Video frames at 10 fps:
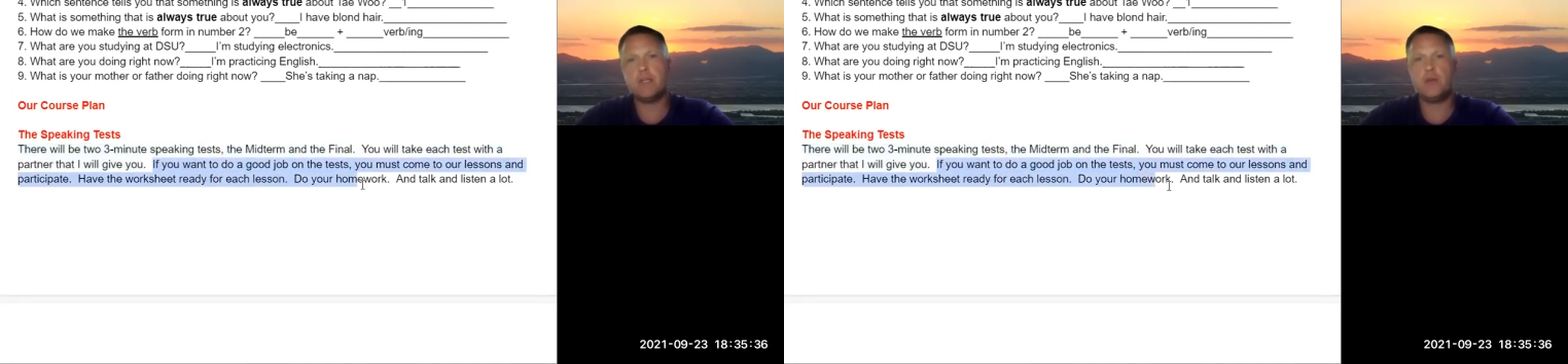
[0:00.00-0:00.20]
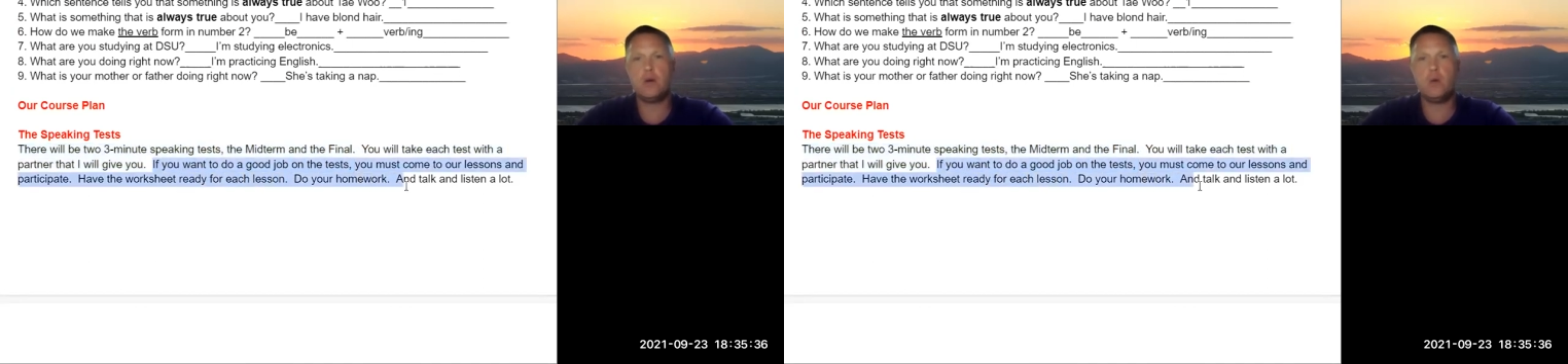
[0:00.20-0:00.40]

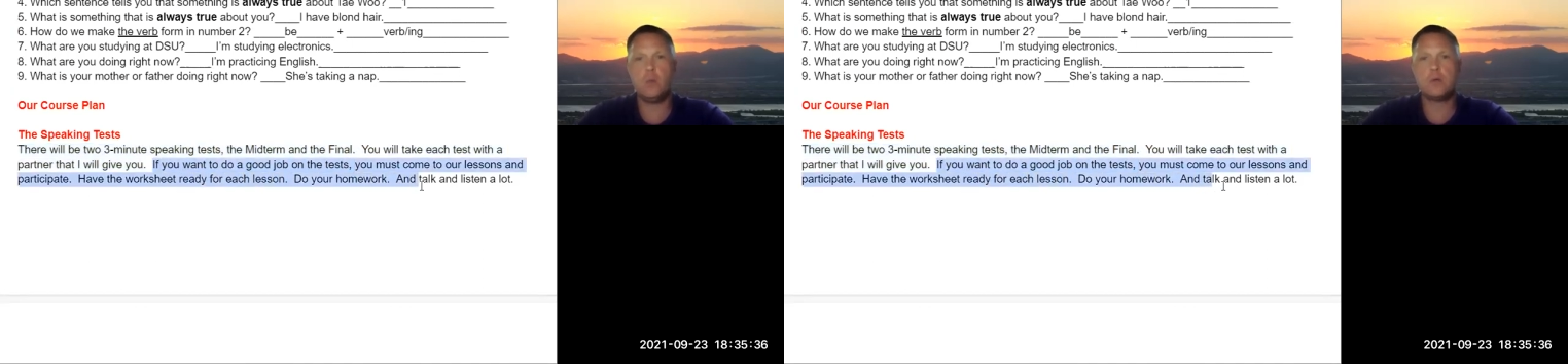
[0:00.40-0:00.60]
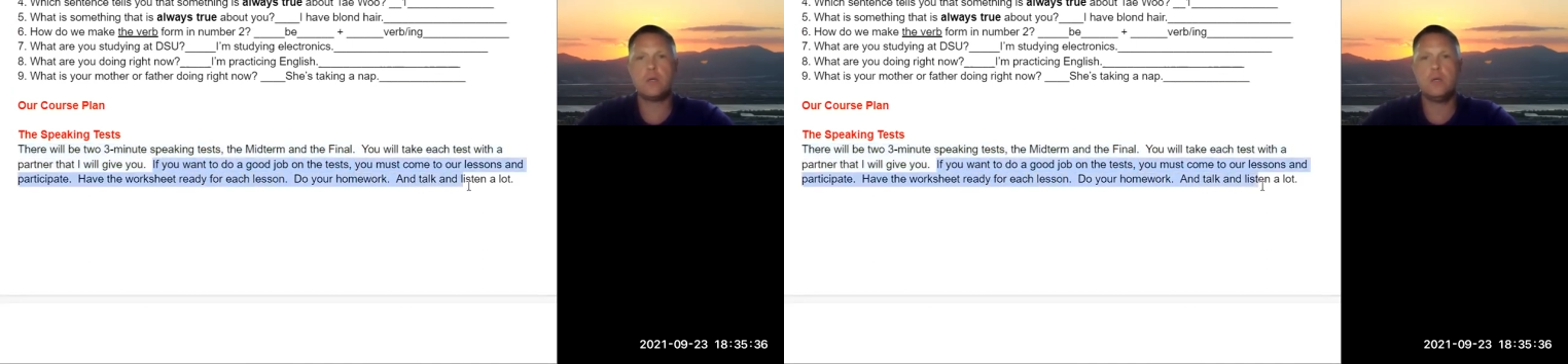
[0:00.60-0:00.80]
do your
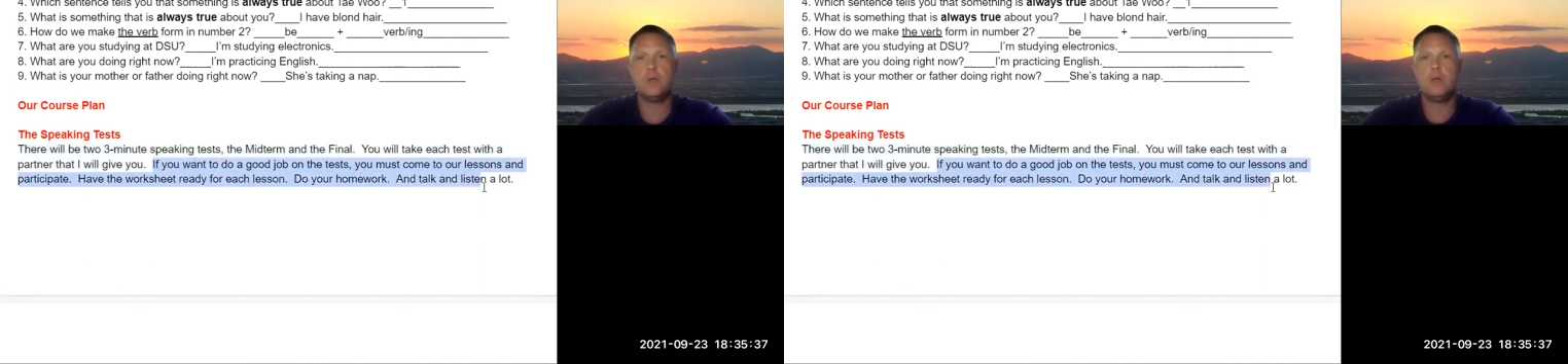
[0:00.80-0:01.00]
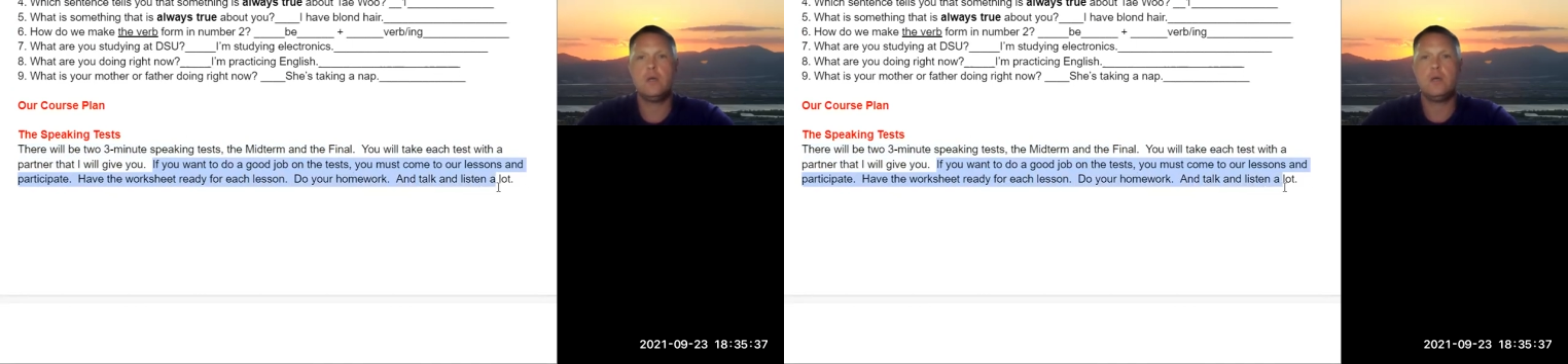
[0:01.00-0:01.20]
homework,
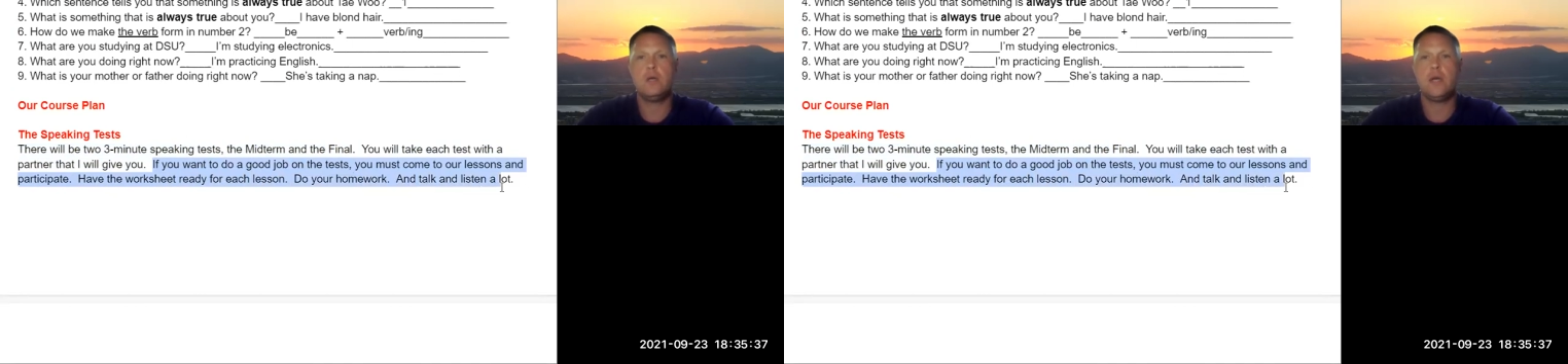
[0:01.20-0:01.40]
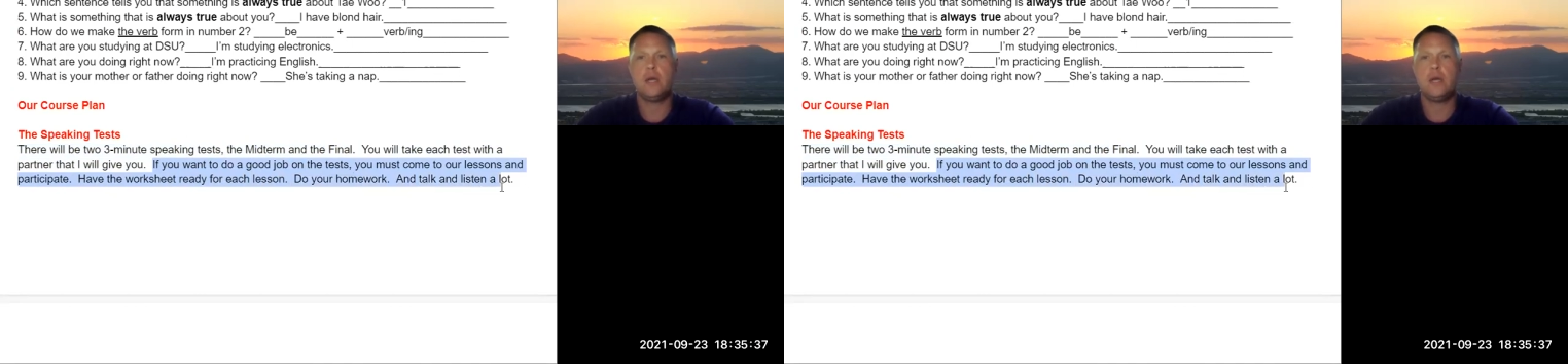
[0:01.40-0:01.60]

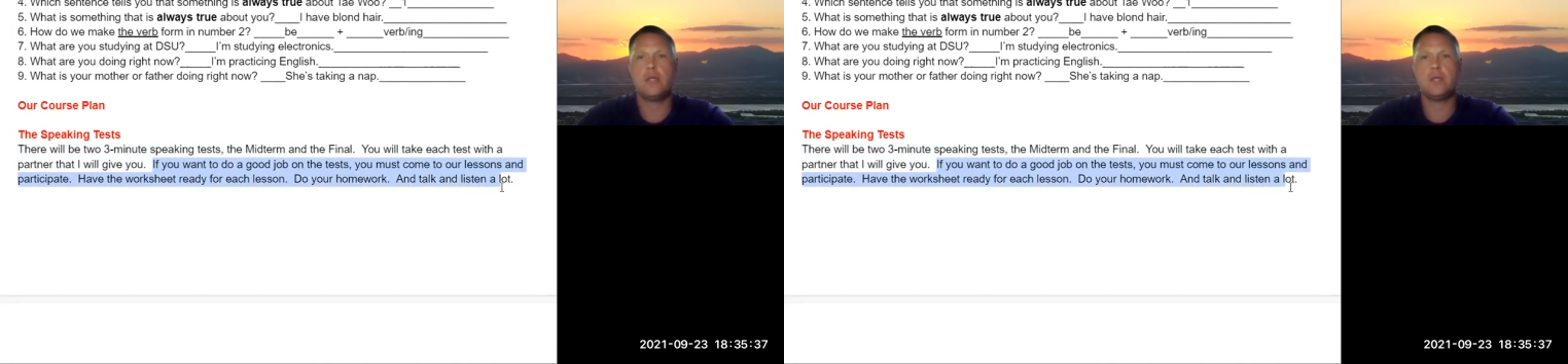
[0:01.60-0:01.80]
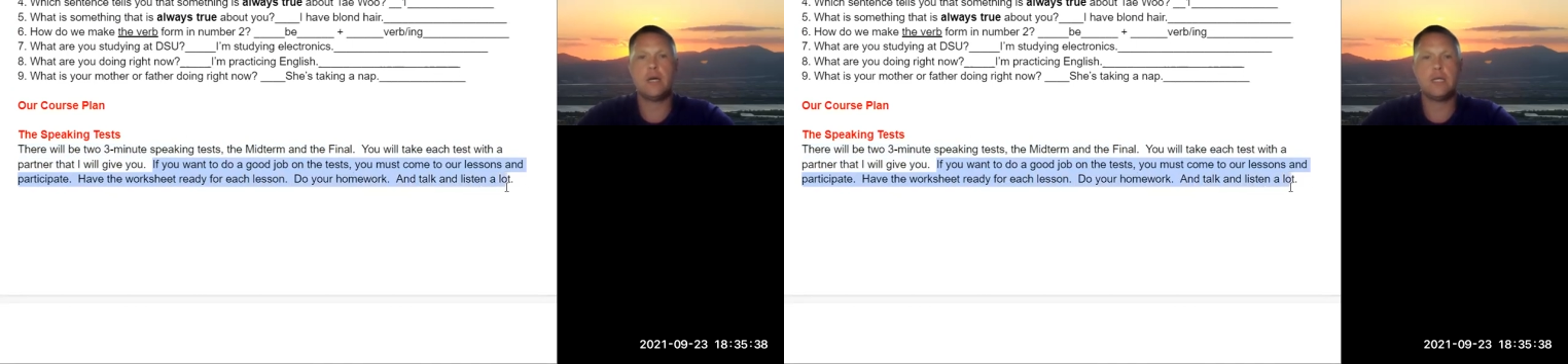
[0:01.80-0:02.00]

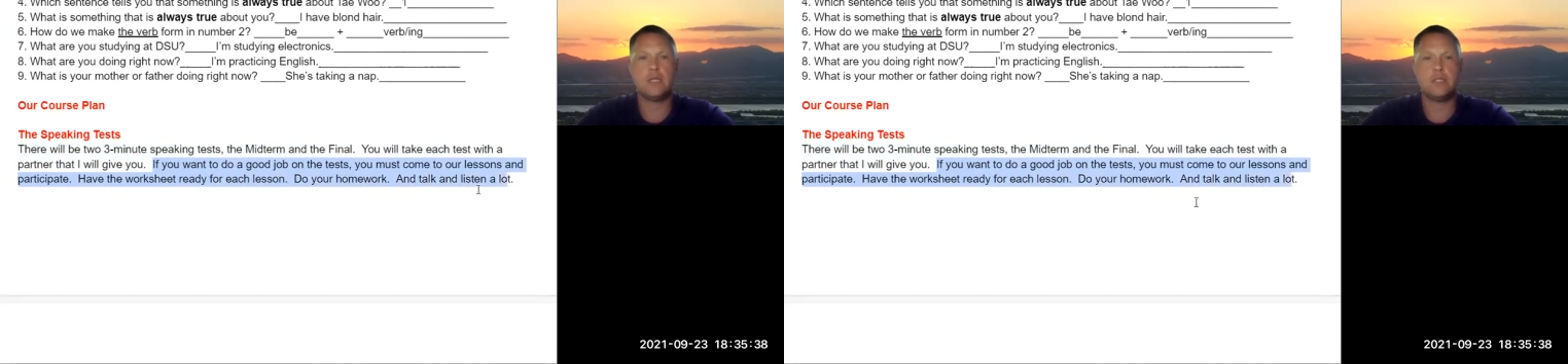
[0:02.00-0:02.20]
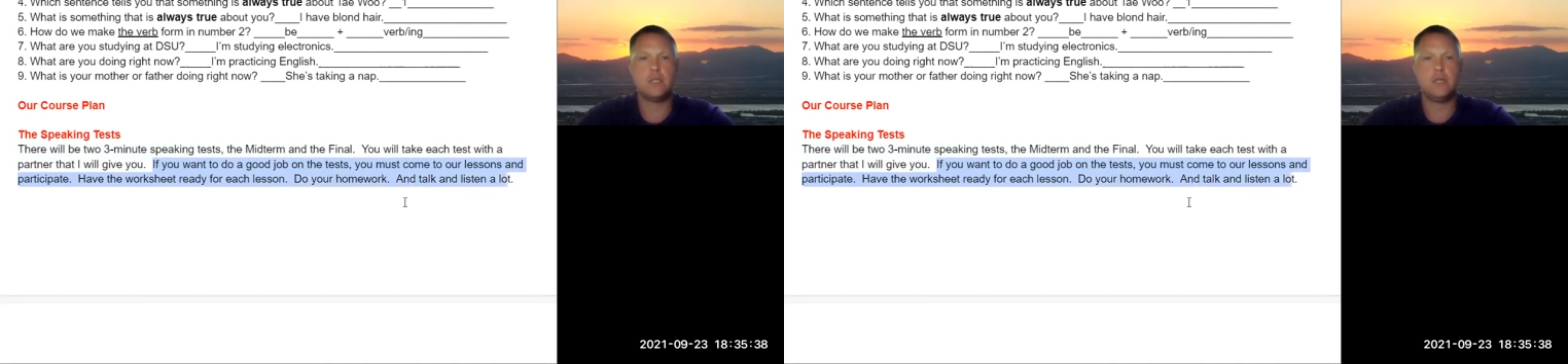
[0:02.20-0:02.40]
and talk and
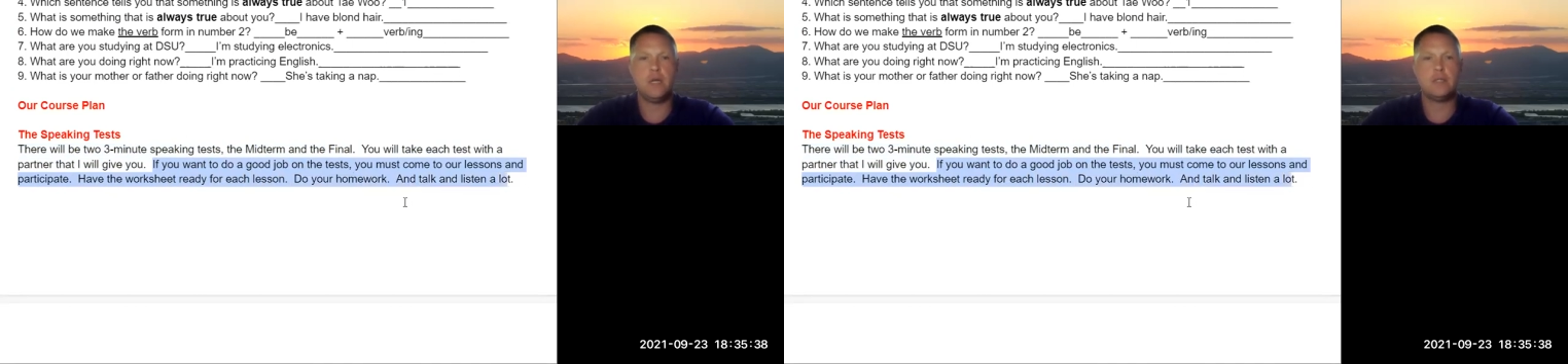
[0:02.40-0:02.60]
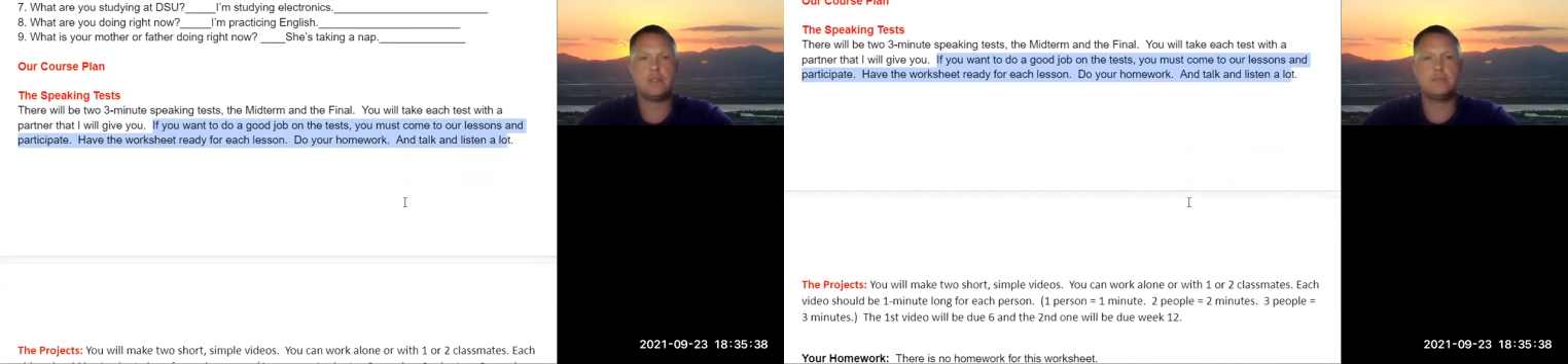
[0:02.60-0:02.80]
listen a
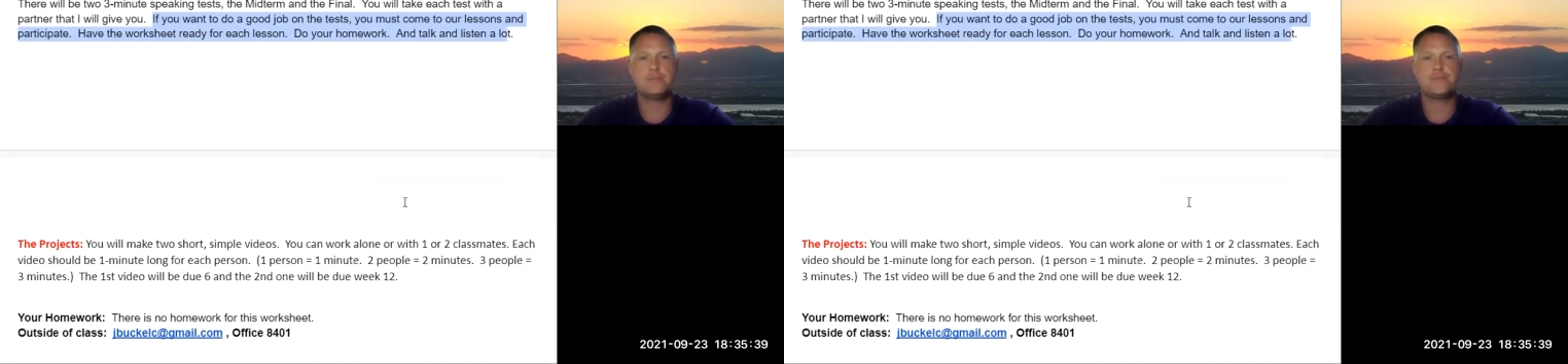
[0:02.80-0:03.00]
lot.